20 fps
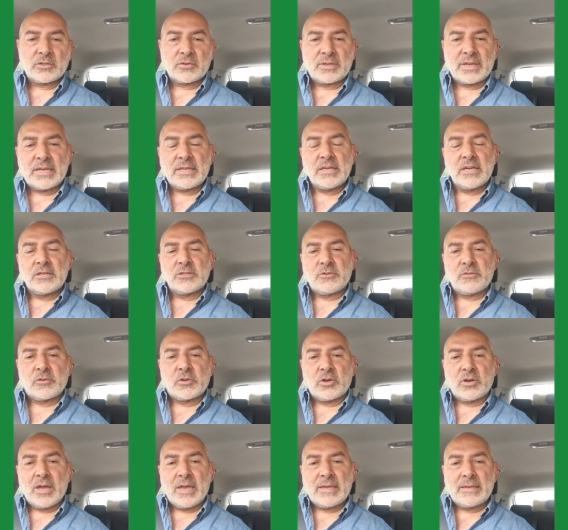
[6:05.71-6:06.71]
Okay, so you've
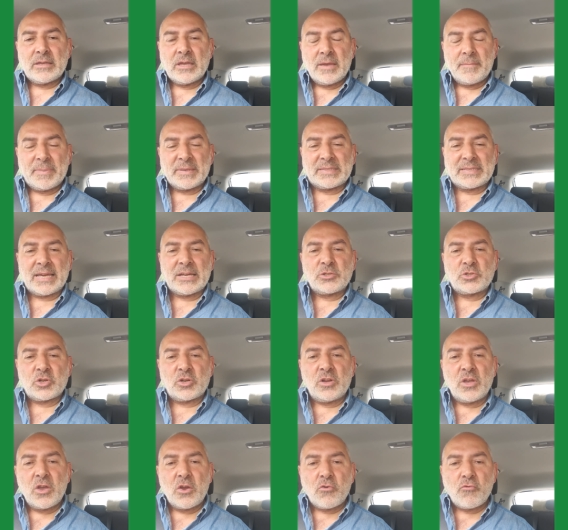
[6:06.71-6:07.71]
got a
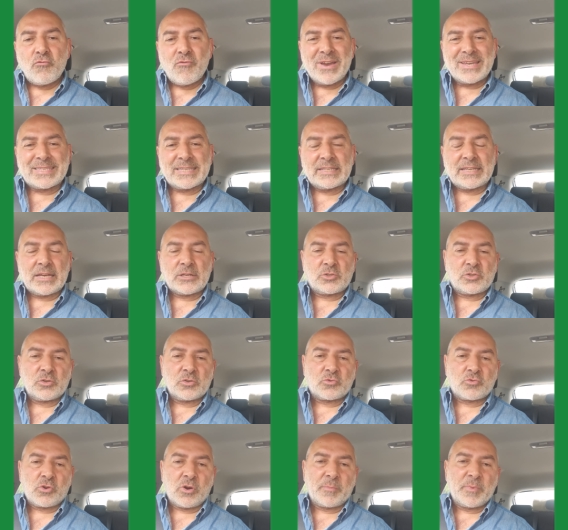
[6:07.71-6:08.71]
potential residential
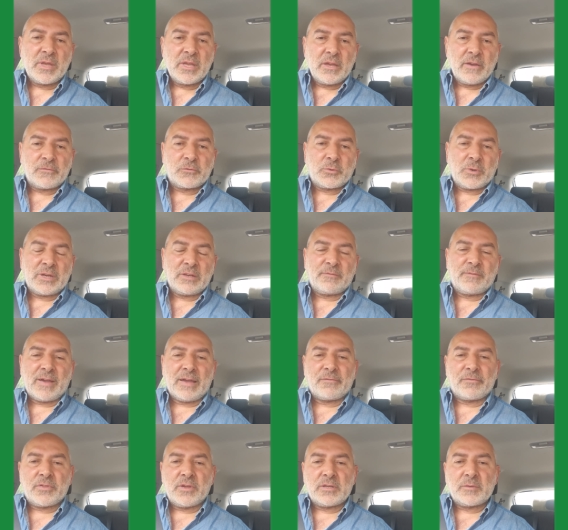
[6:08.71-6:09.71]
drop of
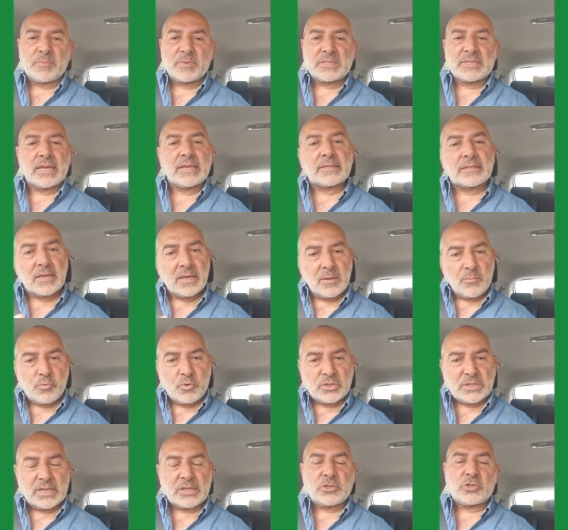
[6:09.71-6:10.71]
25 30%.
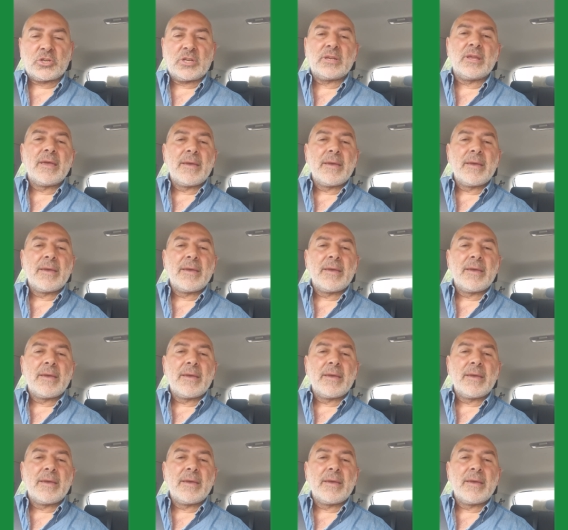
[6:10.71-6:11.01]
Prediction,